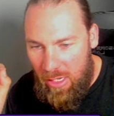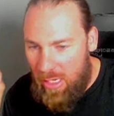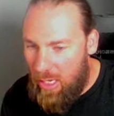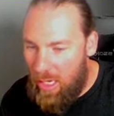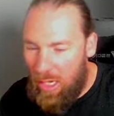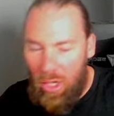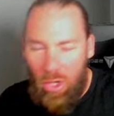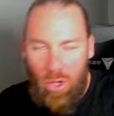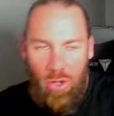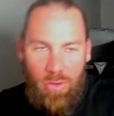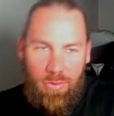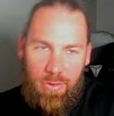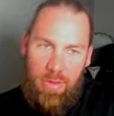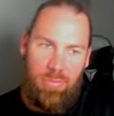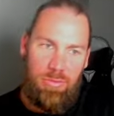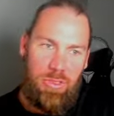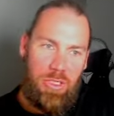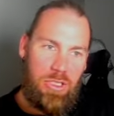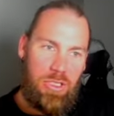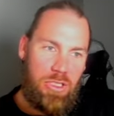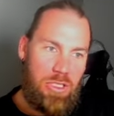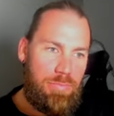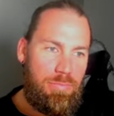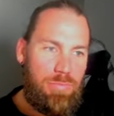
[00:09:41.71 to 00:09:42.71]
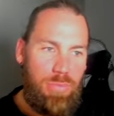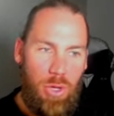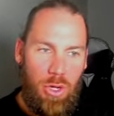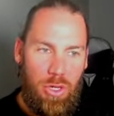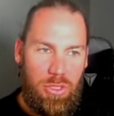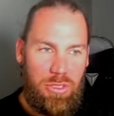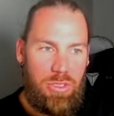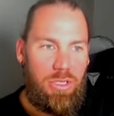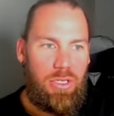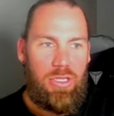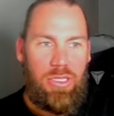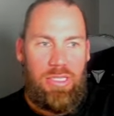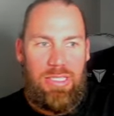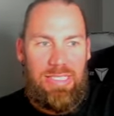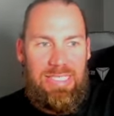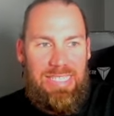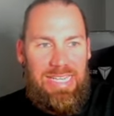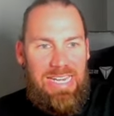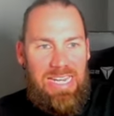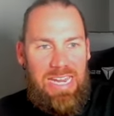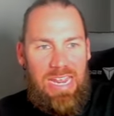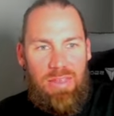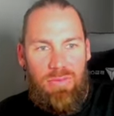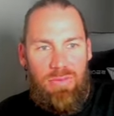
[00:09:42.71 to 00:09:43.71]
Illuvium to just burst onto the
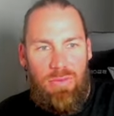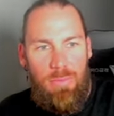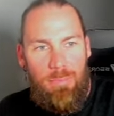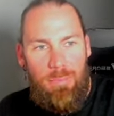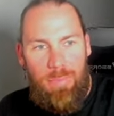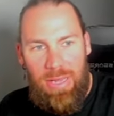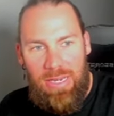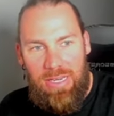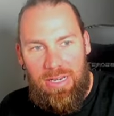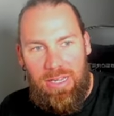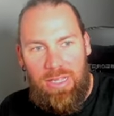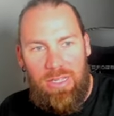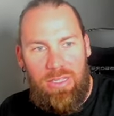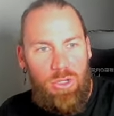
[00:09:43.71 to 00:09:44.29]
scene even better.